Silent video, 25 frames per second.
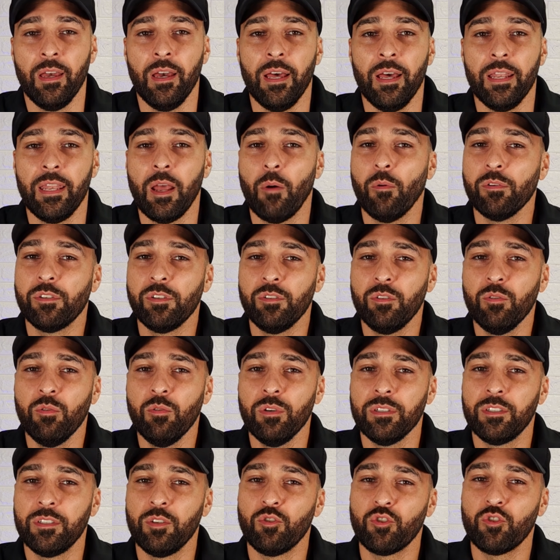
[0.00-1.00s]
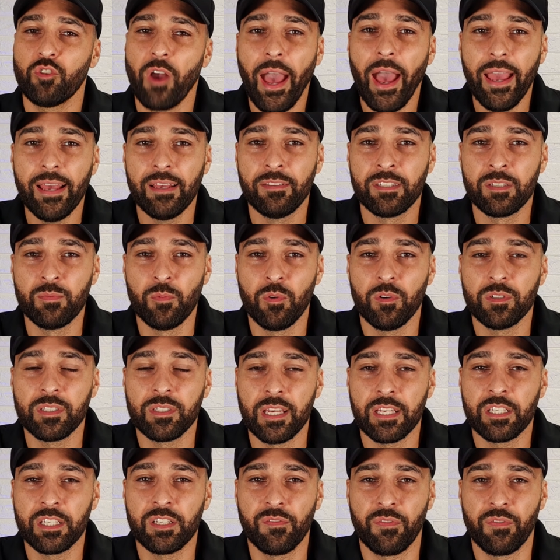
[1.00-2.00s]
Now what you do is you try a small
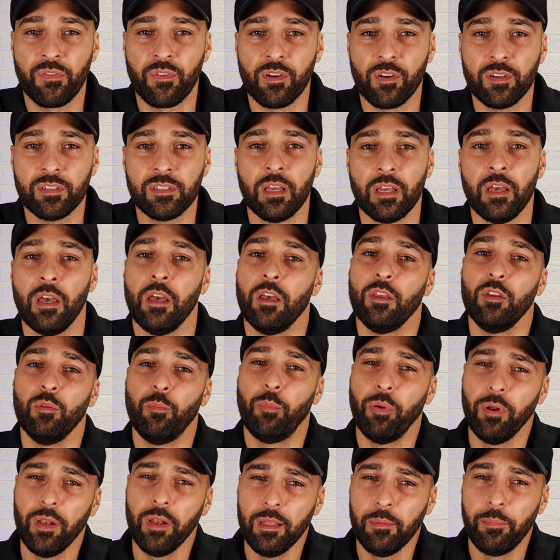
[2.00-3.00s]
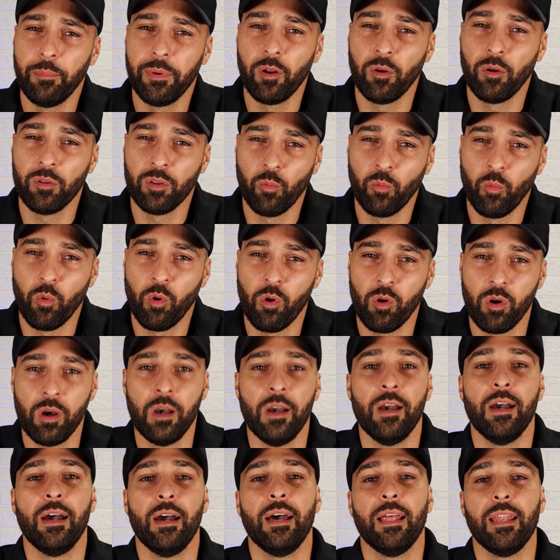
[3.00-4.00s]
section first, you put a little bit on the wall,
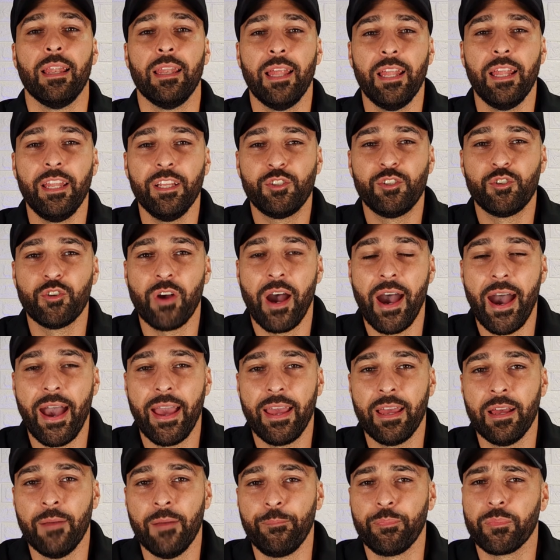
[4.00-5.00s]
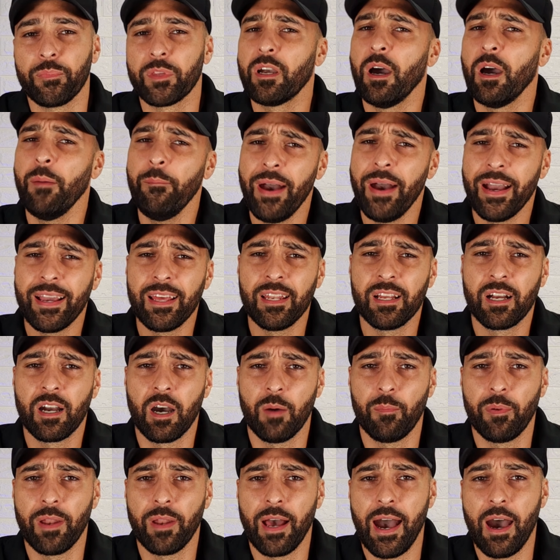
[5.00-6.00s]
let it dry, come back in a
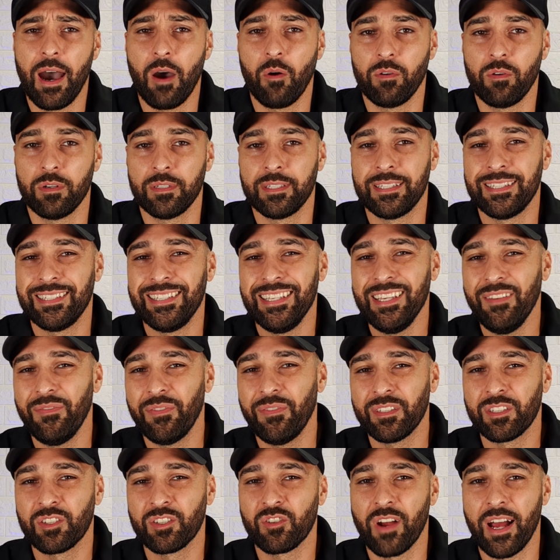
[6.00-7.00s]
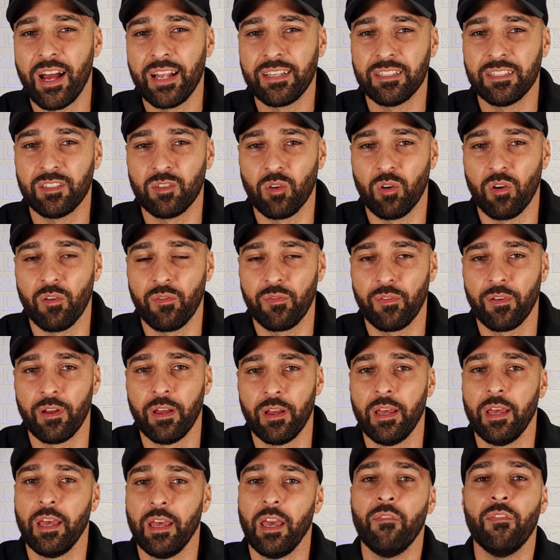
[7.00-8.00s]
couple of hours, see if it scratches off.
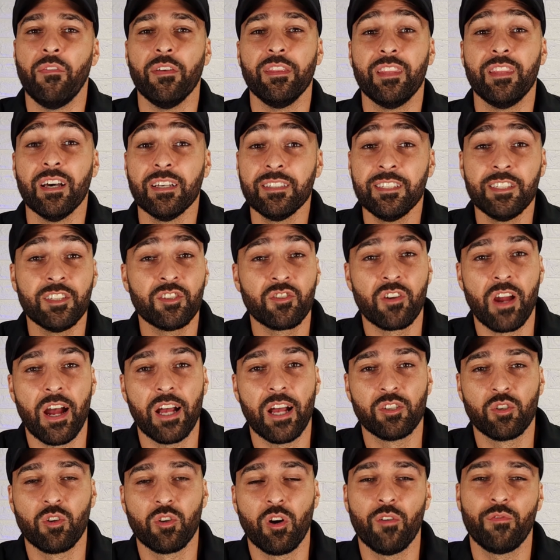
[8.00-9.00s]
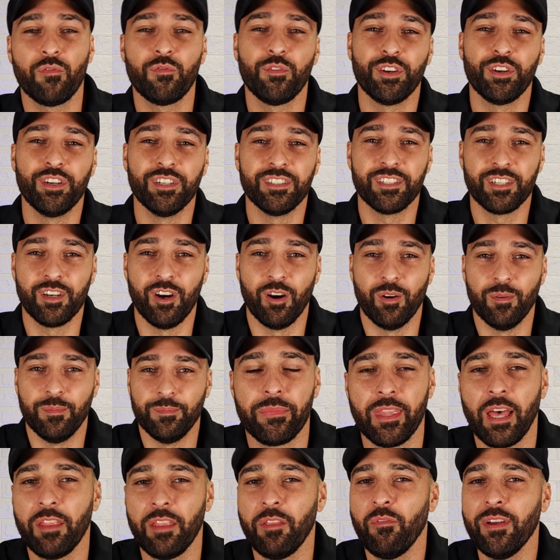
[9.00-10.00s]
If it doesn't scratch off, you're good to go.
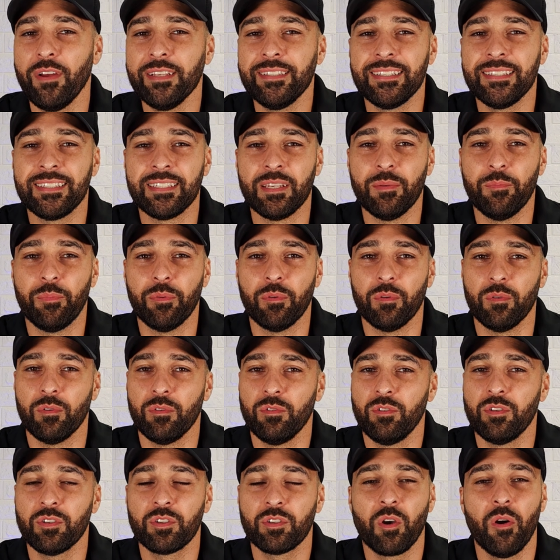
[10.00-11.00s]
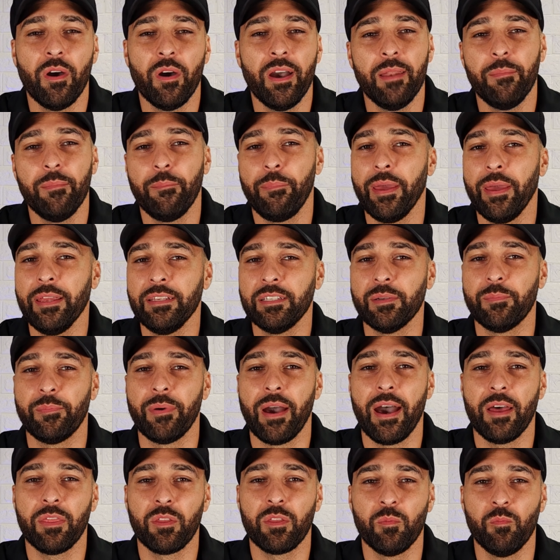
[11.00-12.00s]
Now the rest is simple. You just go ahead and paint your
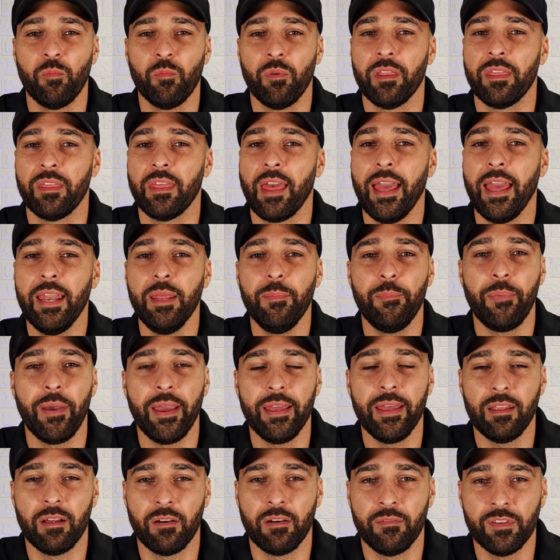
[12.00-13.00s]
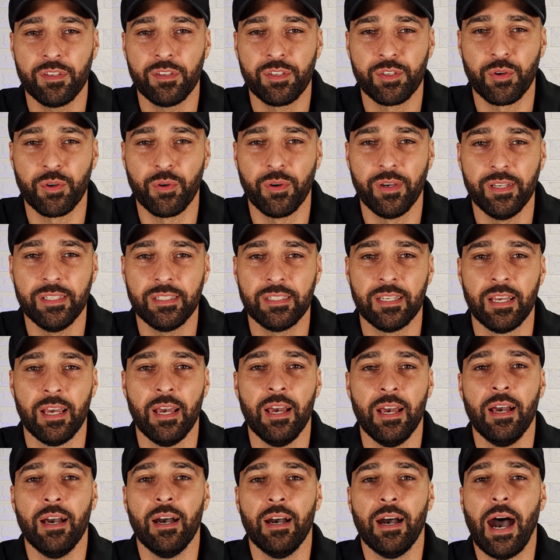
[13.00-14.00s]
bathroom with any paint of your choice,
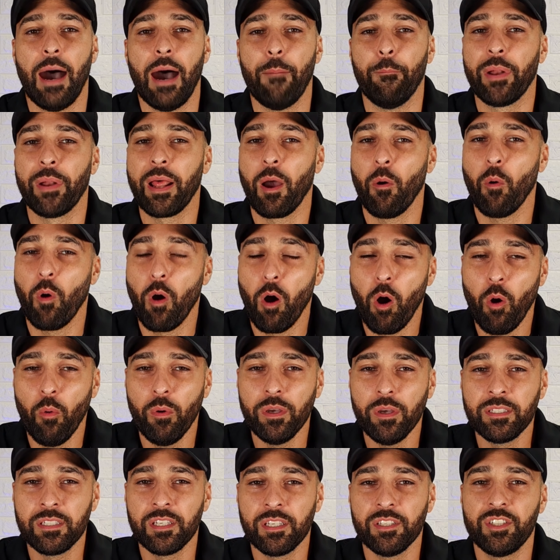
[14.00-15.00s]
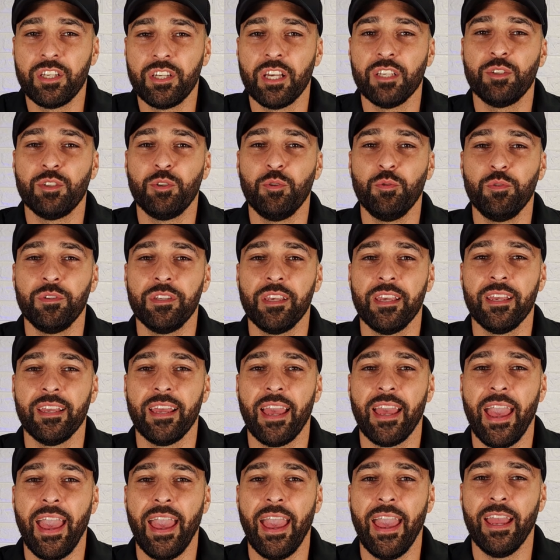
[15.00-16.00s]
but I will always suggest
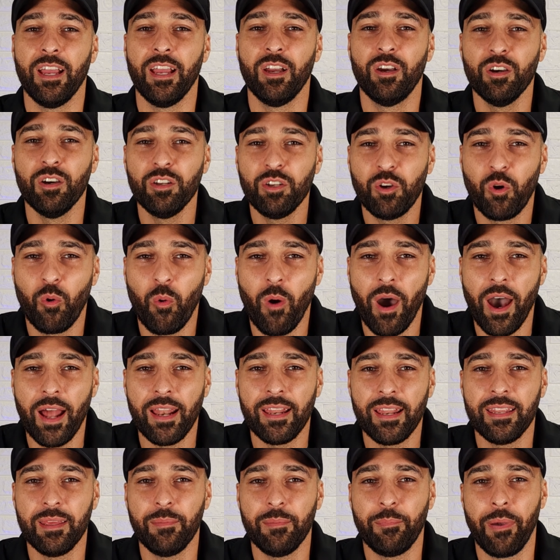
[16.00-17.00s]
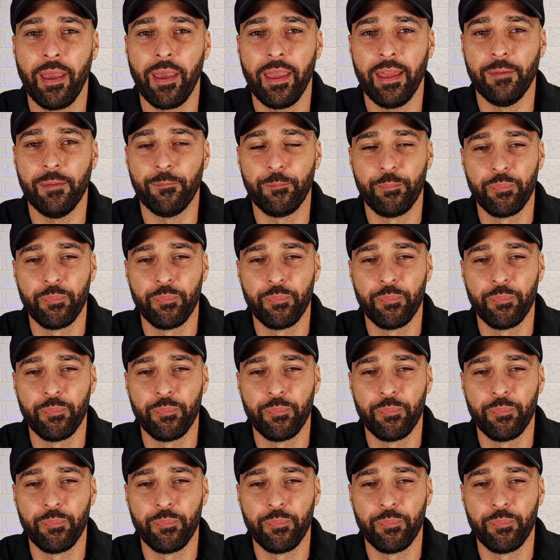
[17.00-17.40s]
using a good quality paint.